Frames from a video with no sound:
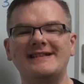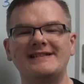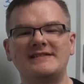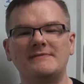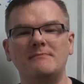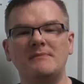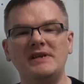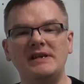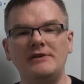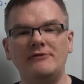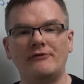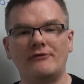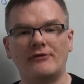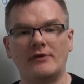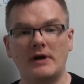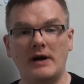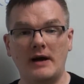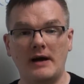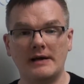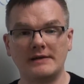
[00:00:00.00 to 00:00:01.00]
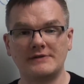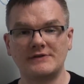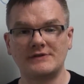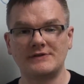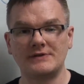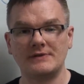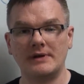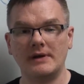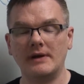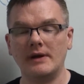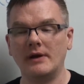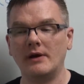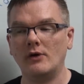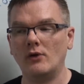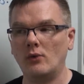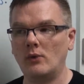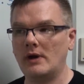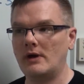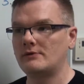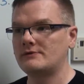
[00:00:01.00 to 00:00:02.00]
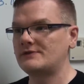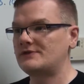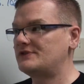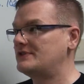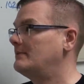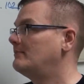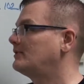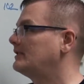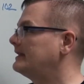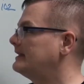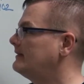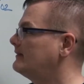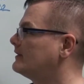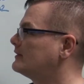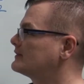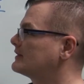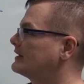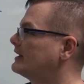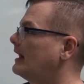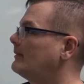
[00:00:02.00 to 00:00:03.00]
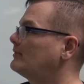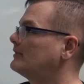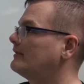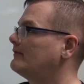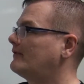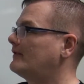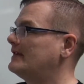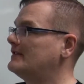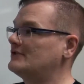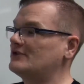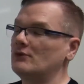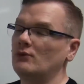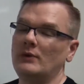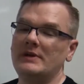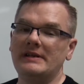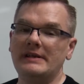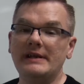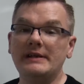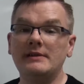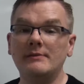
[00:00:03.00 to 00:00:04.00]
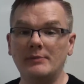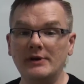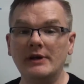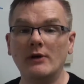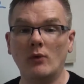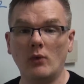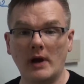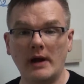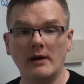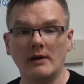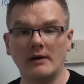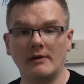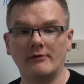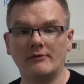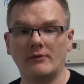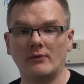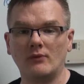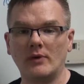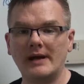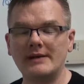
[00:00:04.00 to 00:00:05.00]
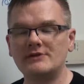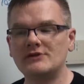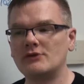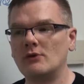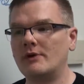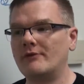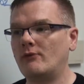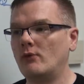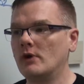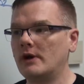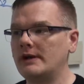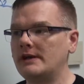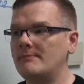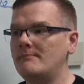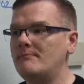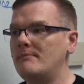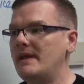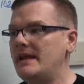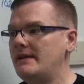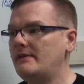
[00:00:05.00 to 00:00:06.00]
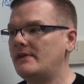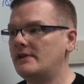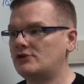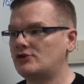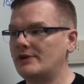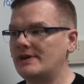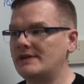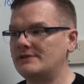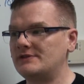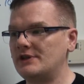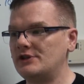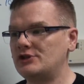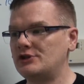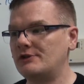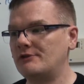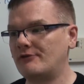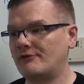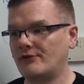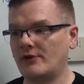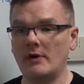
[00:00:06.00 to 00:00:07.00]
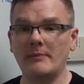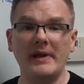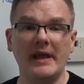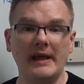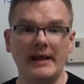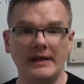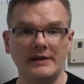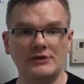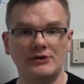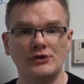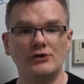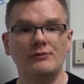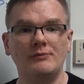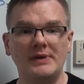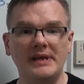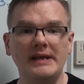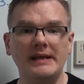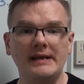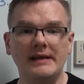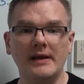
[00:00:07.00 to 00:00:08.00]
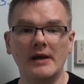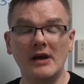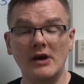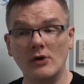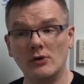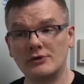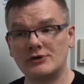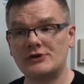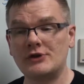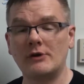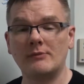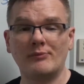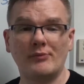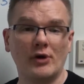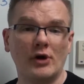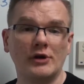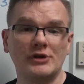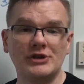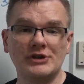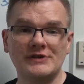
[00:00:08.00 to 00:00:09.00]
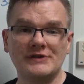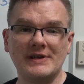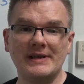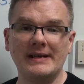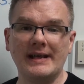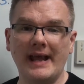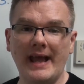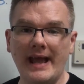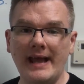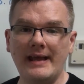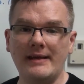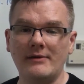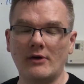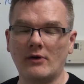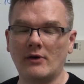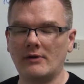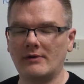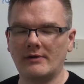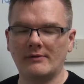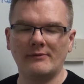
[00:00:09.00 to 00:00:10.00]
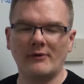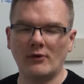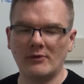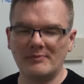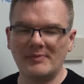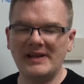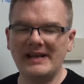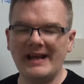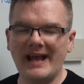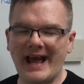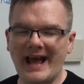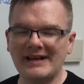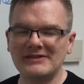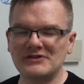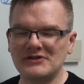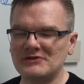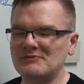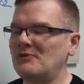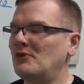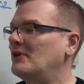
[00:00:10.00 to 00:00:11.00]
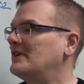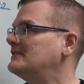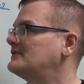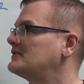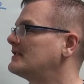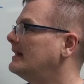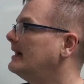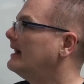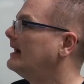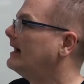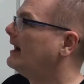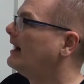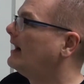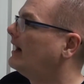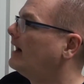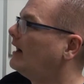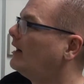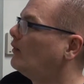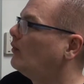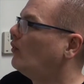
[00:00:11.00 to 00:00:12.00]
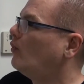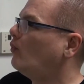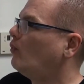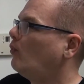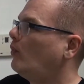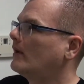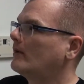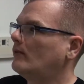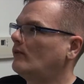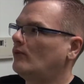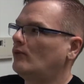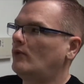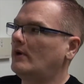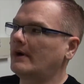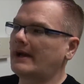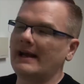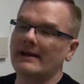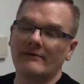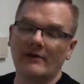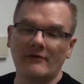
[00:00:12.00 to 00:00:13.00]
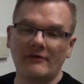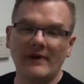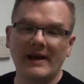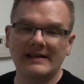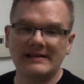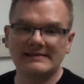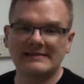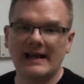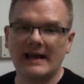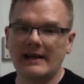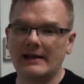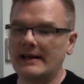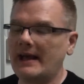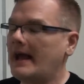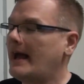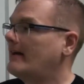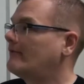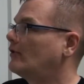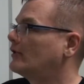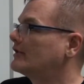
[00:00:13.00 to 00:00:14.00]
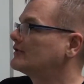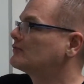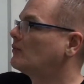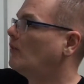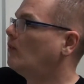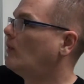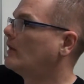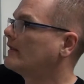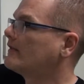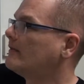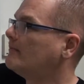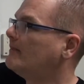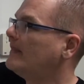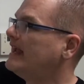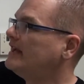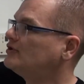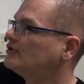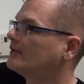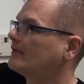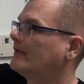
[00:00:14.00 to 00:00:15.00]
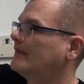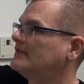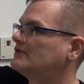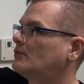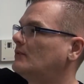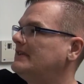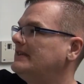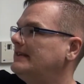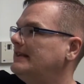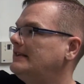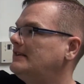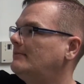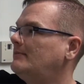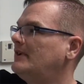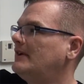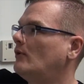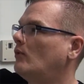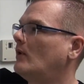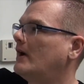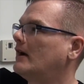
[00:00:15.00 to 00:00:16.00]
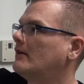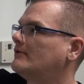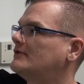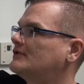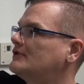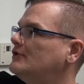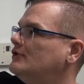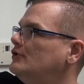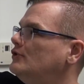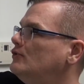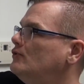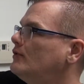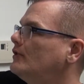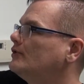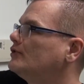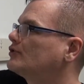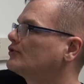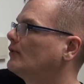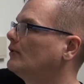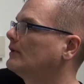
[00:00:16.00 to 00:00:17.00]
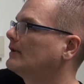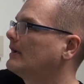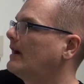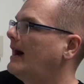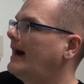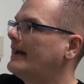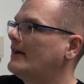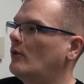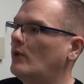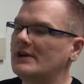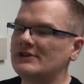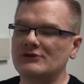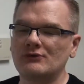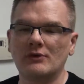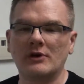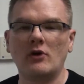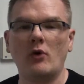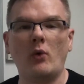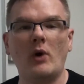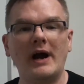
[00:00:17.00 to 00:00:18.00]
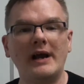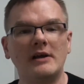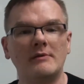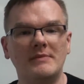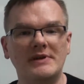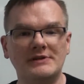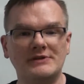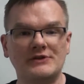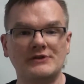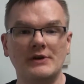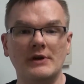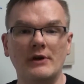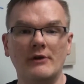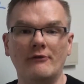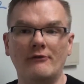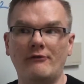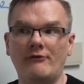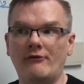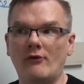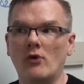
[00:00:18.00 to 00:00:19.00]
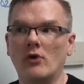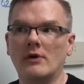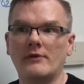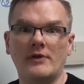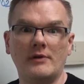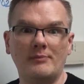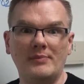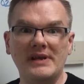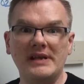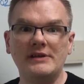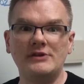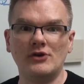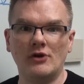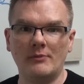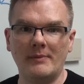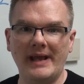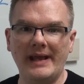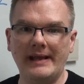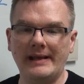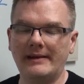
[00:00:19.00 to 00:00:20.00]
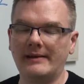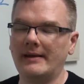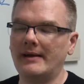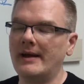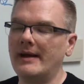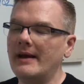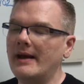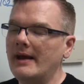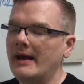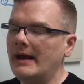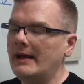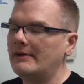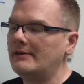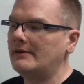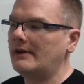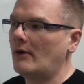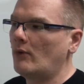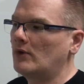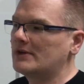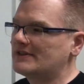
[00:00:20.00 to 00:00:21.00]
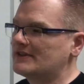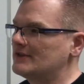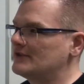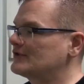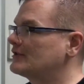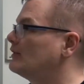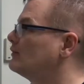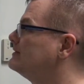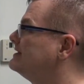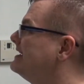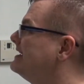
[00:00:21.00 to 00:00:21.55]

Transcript: this mean for us? Well, simply, there's a couple of things that we need to be aware of, right? So if we're going to make the transition from A to B or start purchasing A or, or B access points, uh, what, what kind of effect is that going to have on us? Well, one of the major things we need to be aware of is the new controller IOS requirements for the B domain. Now, what Cisco